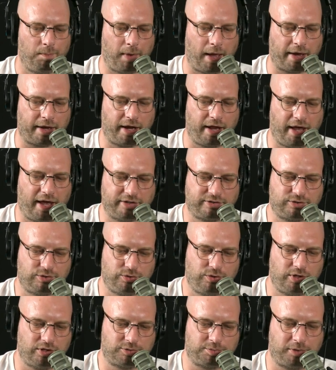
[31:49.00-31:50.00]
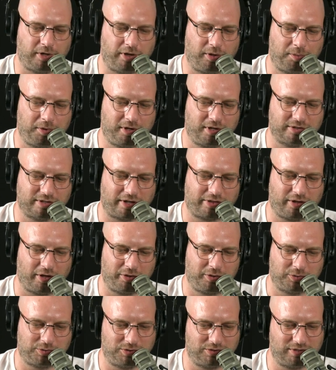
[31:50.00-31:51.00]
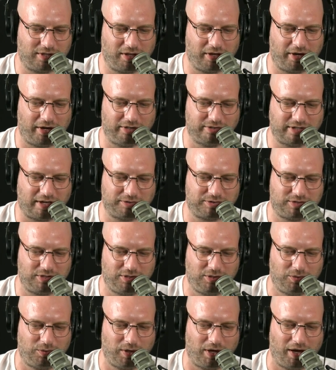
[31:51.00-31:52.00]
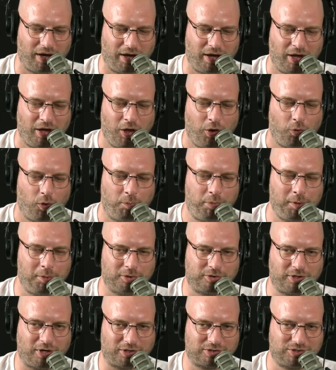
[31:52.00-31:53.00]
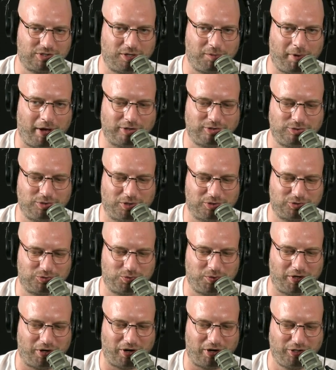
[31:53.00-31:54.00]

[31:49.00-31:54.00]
I got to ask you this, brother, because I thought this was hilarious. I've seen you uh, when people talk shit about you on Twitter.